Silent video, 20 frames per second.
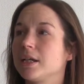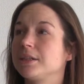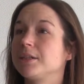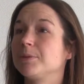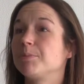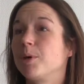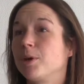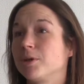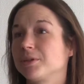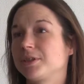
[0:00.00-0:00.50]

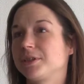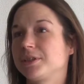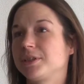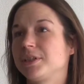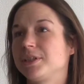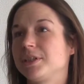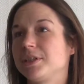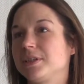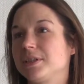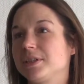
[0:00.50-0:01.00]

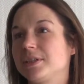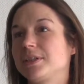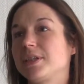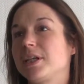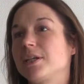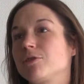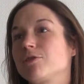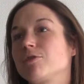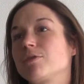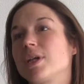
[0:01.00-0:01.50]
deposited in a
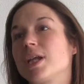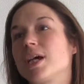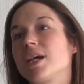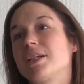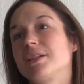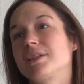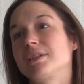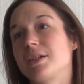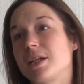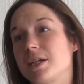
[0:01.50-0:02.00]

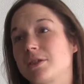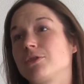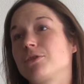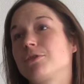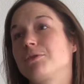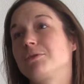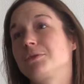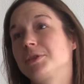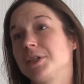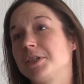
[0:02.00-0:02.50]
centralized
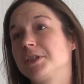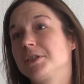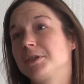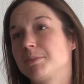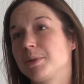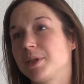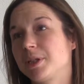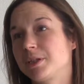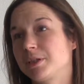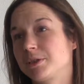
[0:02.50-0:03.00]
national
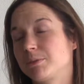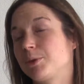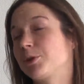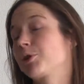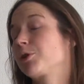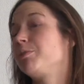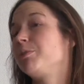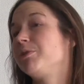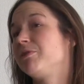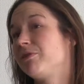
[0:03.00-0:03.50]
database,
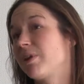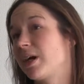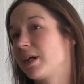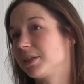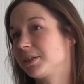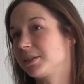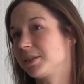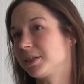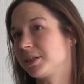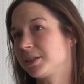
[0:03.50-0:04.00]
which could be
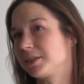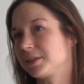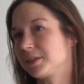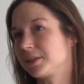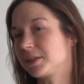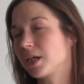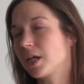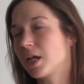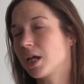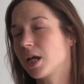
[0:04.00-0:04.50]

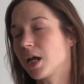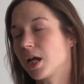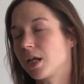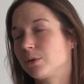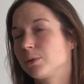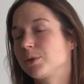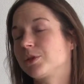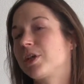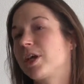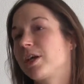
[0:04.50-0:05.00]
validated
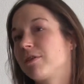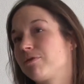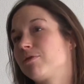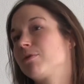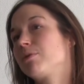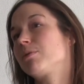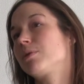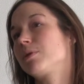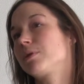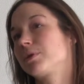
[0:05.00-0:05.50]
and which
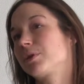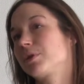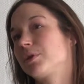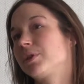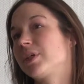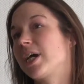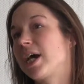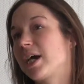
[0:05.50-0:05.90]
everyone could